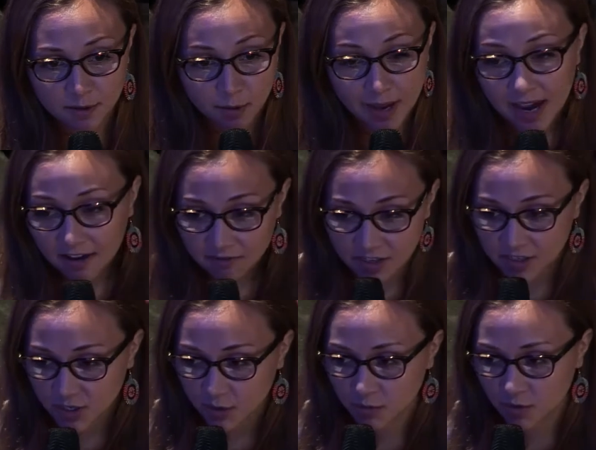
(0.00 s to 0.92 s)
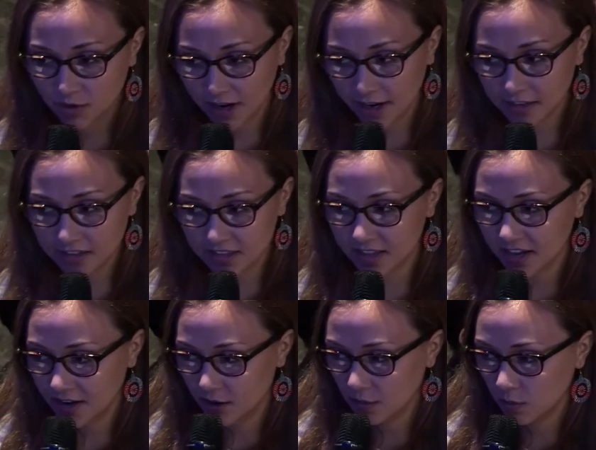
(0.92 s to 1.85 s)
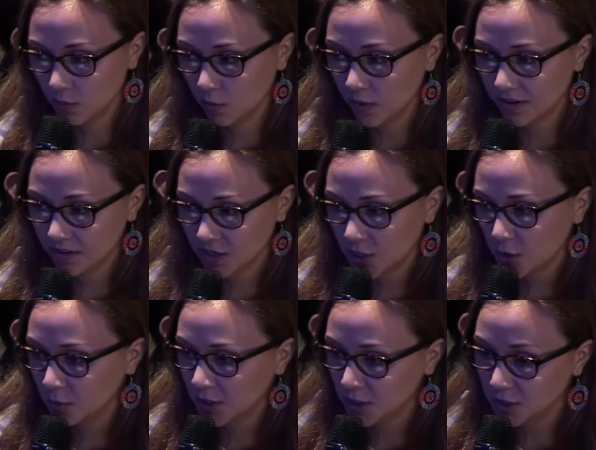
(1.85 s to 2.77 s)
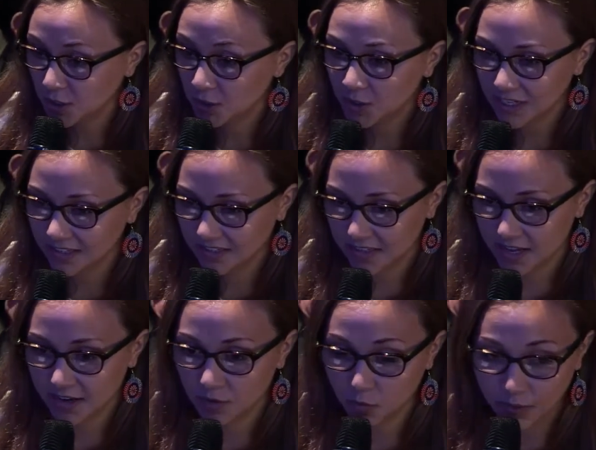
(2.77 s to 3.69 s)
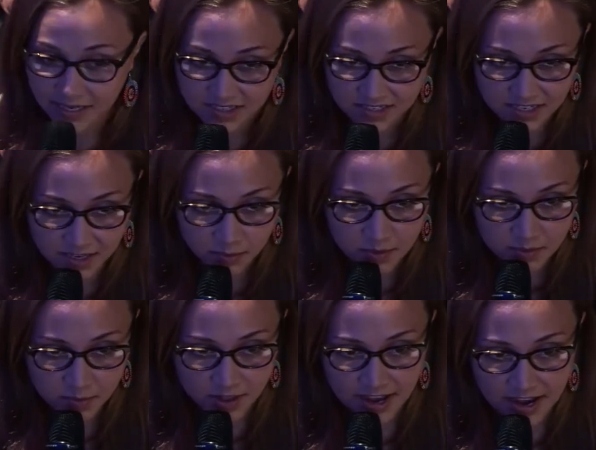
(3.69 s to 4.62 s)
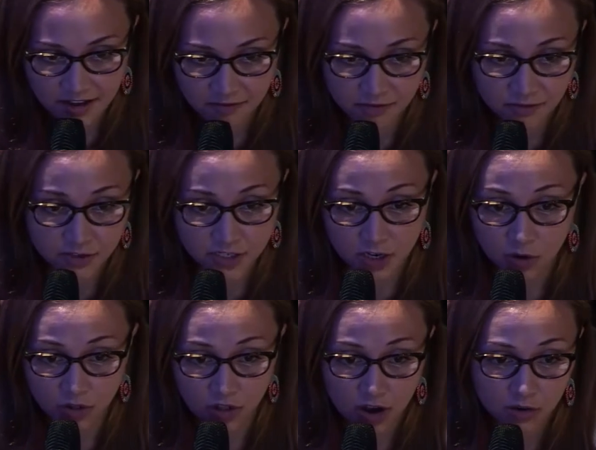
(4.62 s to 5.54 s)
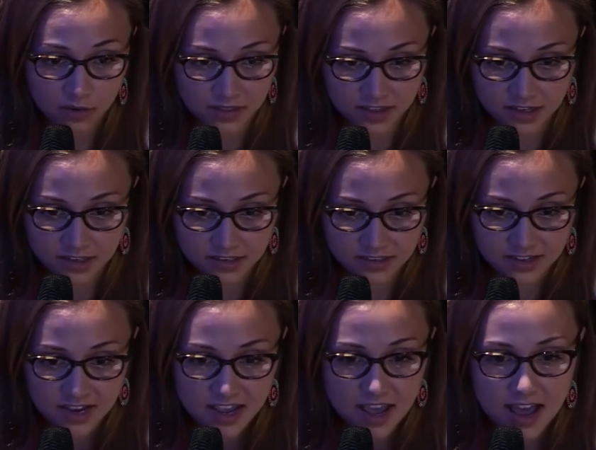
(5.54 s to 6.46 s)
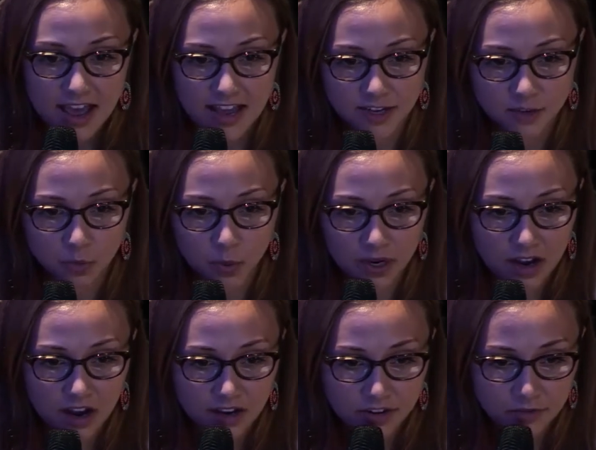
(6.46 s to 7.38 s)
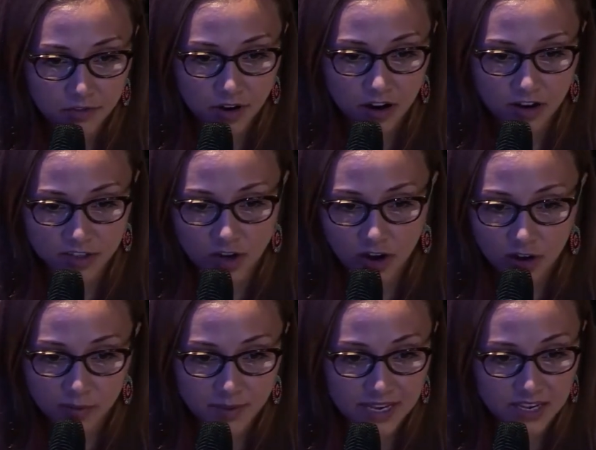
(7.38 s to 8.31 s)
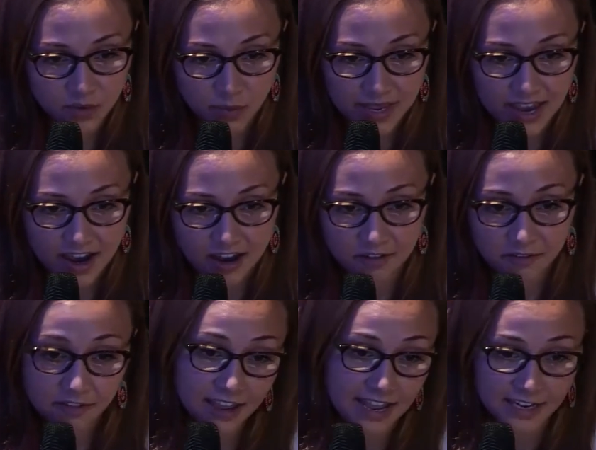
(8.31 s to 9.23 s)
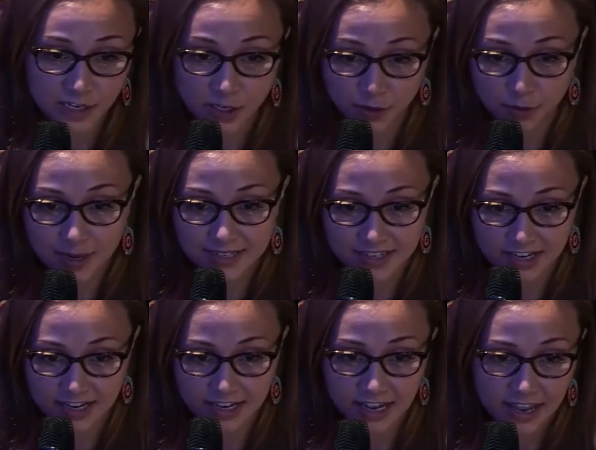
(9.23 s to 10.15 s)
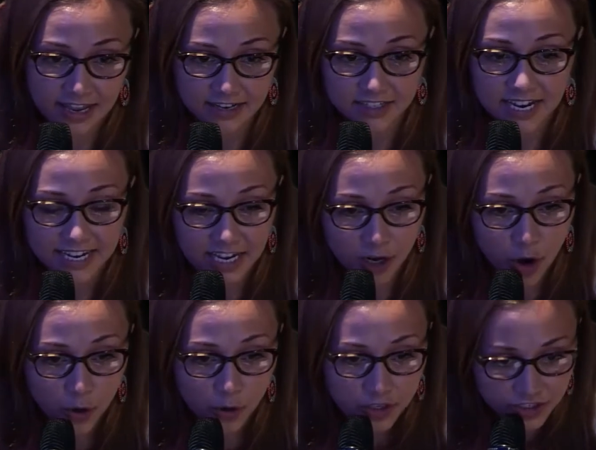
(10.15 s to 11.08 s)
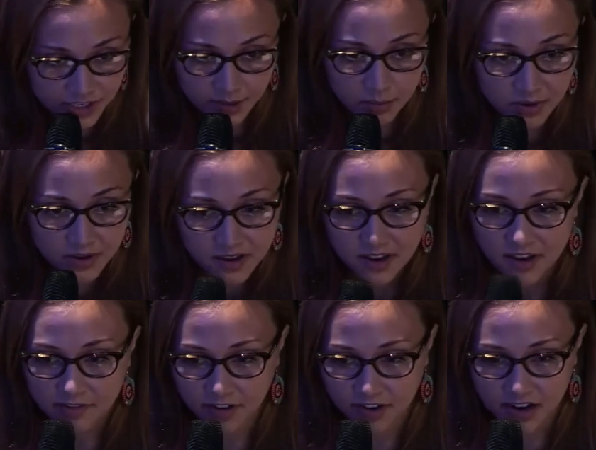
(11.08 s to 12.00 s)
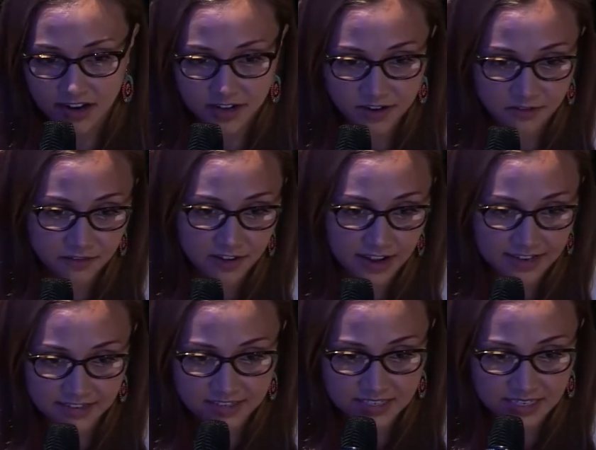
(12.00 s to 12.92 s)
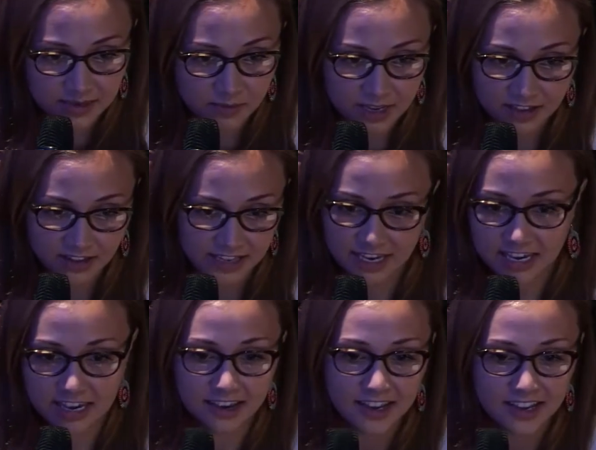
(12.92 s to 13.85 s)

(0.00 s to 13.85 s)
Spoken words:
we have these human rights, then what are the human duties that we as young people have to go along with this? And what kind of autonomy can we have in addressing and taking ownership of the kind of unseemingly